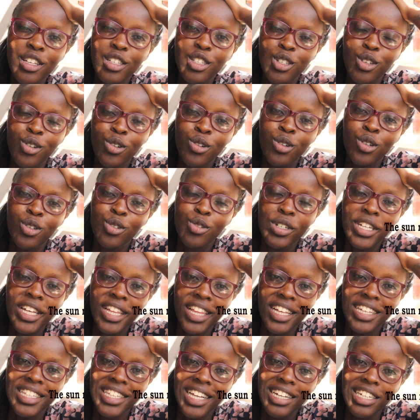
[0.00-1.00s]
So
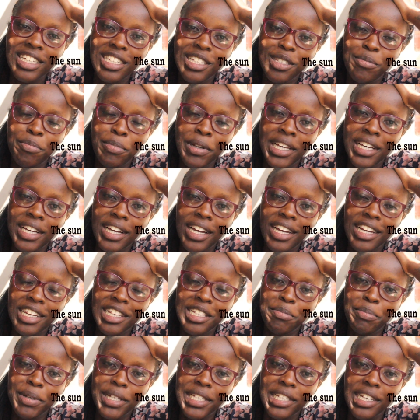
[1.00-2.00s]
today the sun is playing an
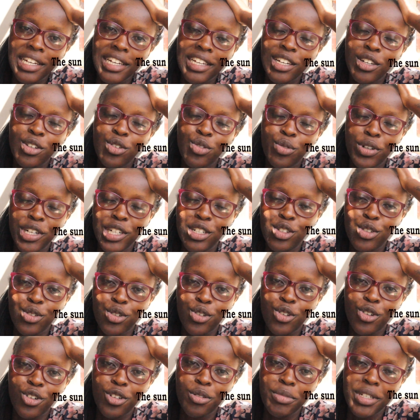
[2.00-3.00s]
especially cruel
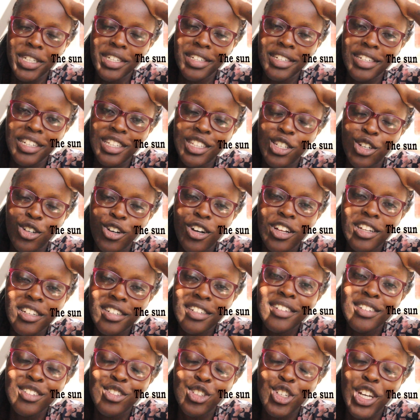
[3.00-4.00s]
joke on me. It's
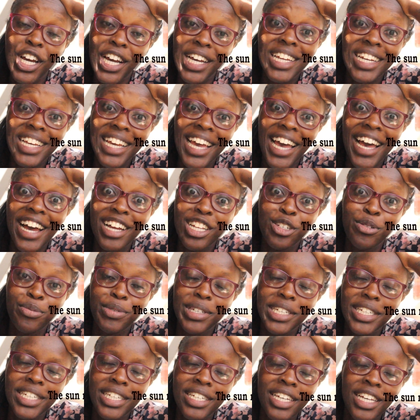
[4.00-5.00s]
called Try and Catch
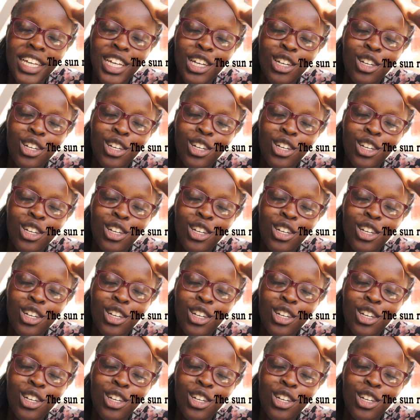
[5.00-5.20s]
Me.